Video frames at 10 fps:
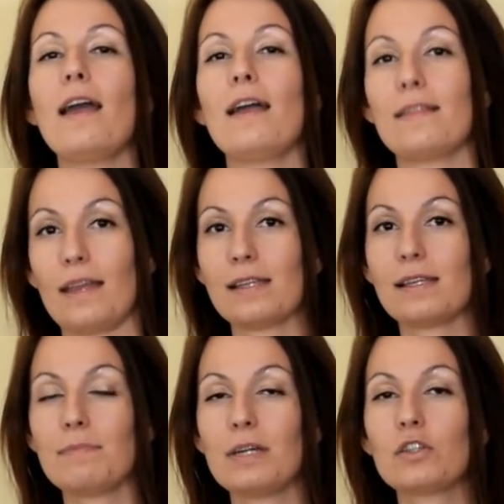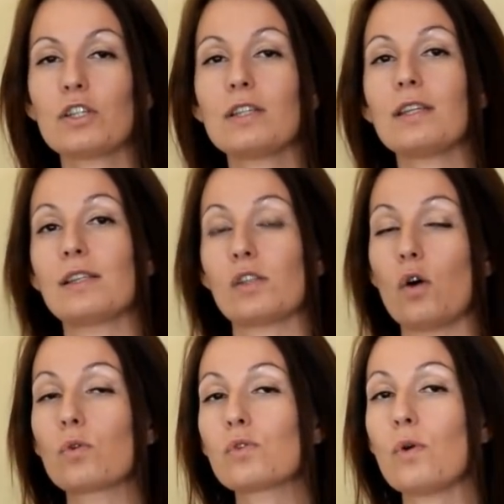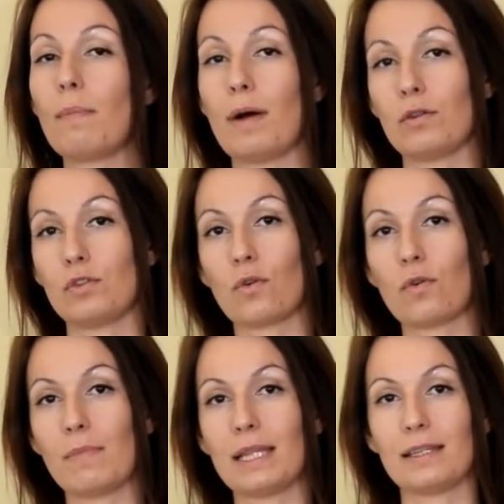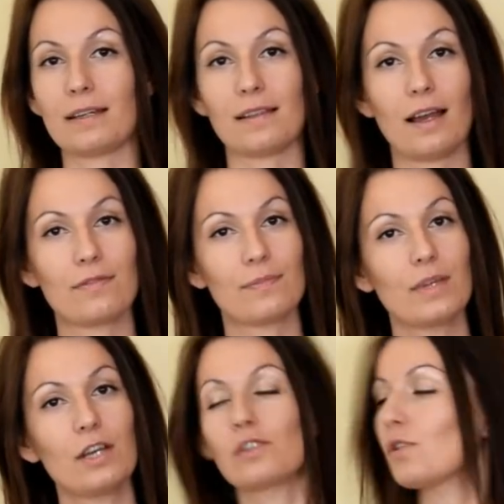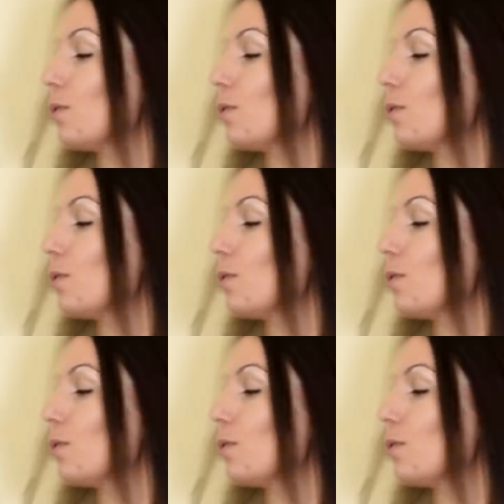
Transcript: And as I mentioned, it's also about your romantic life. So